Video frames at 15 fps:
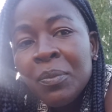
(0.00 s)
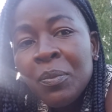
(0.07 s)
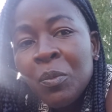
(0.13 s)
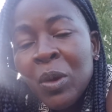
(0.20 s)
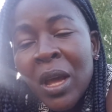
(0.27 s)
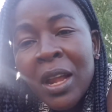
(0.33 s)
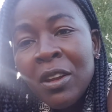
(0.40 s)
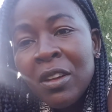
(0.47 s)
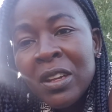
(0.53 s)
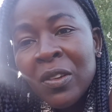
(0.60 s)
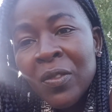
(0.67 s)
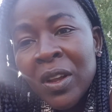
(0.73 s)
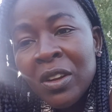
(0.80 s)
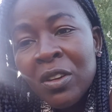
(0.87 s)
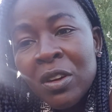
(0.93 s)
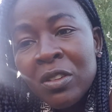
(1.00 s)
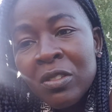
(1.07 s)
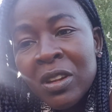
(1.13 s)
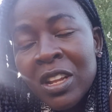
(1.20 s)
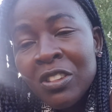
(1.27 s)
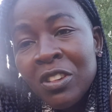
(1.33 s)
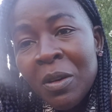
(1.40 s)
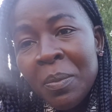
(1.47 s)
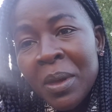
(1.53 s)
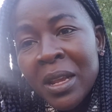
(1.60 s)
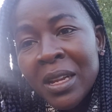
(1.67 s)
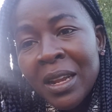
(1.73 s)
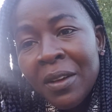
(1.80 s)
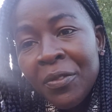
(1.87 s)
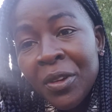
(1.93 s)
we are not even called to the job
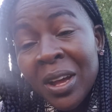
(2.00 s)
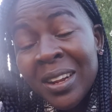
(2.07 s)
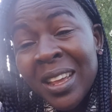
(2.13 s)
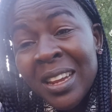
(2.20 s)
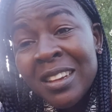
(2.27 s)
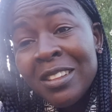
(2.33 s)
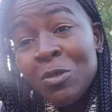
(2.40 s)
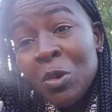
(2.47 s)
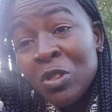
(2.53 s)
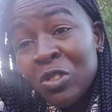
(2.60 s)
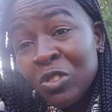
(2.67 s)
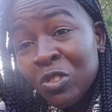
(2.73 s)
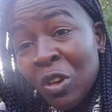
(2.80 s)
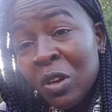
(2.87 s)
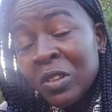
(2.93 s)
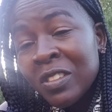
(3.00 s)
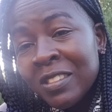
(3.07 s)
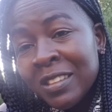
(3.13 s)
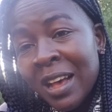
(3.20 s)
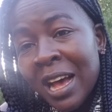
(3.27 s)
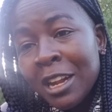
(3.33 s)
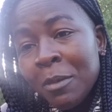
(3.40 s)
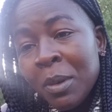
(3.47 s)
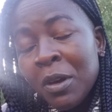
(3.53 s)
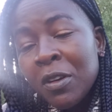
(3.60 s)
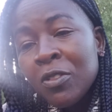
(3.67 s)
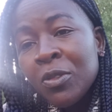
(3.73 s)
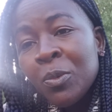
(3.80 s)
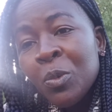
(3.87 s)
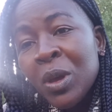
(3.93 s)
interview. And that was so sad,
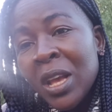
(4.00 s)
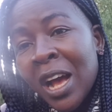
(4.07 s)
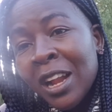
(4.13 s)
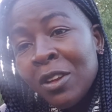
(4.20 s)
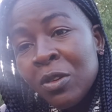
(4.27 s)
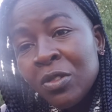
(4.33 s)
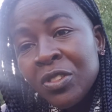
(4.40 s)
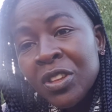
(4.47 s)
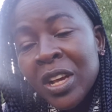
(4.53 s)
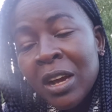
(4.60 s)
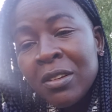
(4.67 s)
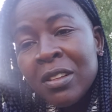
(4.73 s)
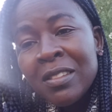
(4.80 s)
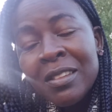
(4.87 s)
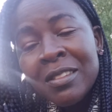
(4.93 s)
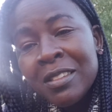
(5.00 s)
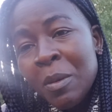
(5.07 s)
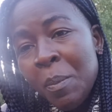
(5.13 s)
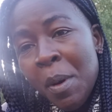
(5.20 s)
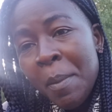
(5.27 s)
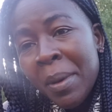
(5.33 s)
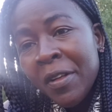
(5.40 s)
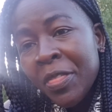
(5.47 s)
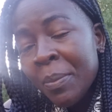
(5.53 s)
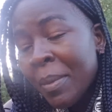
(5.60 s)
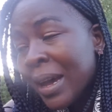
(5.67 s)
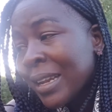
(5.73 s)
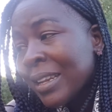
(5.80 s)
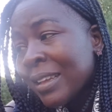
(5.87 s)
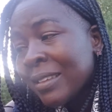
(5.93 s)
because we are losing out. This is simple
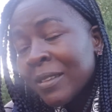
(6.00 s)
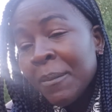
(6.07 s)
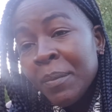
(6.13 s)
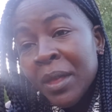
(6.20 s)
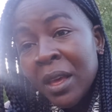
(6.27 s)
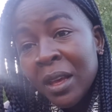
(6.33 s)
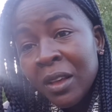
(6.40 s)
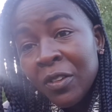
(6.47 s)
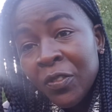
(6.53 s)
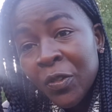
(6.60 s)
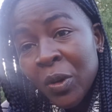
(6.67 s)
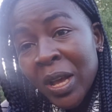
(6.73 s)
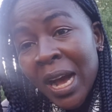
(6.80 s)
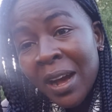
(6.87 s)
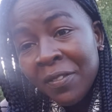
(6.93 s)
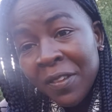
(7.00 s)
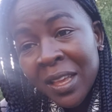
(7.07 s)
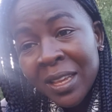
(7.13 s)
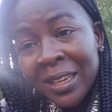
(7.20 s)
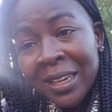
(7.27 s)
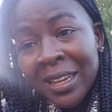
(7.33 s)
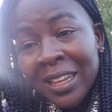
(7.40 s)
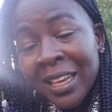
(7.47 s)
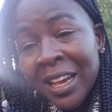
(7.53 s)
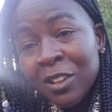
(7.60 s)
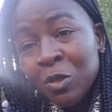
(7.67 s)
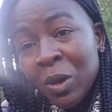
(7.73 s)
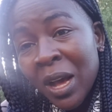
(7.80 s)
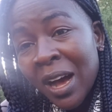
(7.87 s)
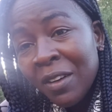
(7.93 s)
mathematics. If we have engineers,
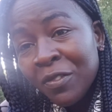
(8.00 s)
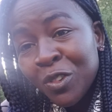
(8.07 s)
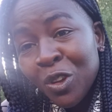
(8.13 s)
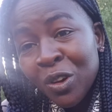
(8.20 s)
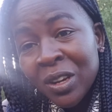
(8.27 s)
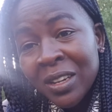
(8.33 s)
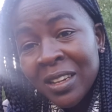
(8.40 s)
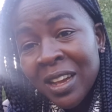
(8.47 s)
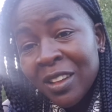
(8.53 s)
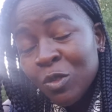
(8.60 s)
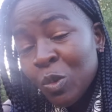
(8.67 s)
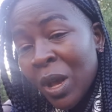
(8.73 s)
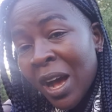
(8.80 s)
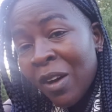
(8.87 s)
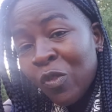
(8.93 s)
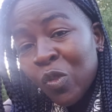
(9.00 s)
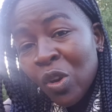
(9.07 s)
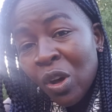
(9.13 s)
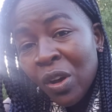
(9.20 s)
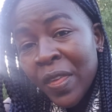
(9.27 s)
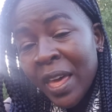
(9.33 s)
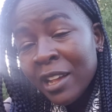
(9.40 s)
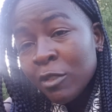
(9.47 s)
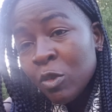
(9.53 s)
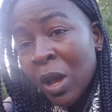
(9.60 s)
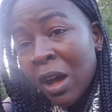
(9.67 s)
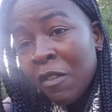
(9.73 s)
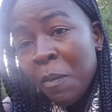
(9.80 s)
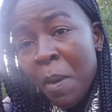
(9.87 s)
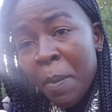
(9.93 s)
we have doctors, we have lawyers, we
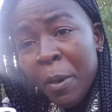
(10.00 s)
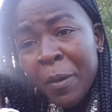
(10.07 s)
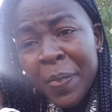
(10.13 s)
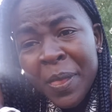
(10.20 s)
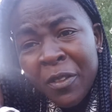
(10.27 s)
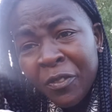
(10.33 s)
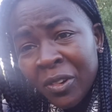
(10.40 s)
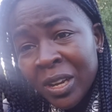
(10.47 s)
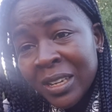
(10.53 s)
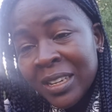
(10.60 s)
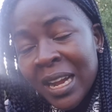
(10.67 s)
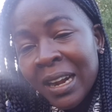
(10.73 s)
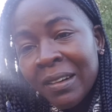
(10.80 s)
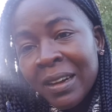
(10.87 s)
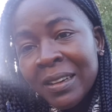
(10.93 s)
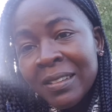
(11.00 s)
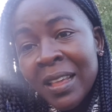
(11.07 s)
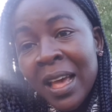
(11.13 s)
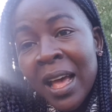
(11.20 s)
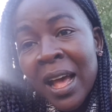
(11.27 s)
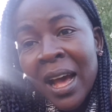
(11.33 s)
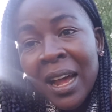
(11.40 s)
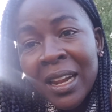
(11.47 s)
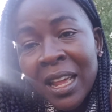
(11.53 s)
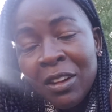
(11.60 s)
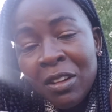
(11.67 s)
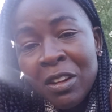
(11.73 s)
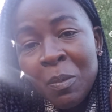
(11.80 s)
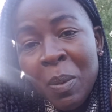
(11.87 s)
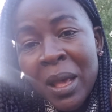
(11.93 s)
have people with different talents, and they're
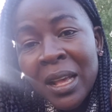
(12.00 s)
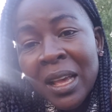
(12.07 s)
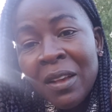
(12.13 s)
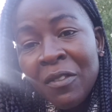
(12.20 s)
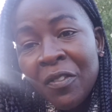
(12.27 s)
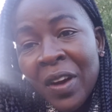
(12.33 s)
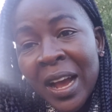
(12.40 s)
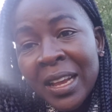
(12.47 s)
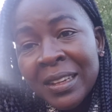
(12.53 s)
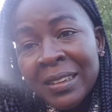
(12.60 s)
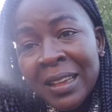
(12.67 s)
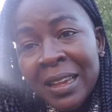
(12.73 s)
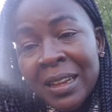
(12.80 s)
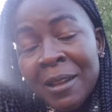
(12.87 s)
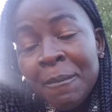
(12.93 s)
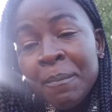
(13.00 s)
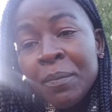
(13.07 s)
not being invited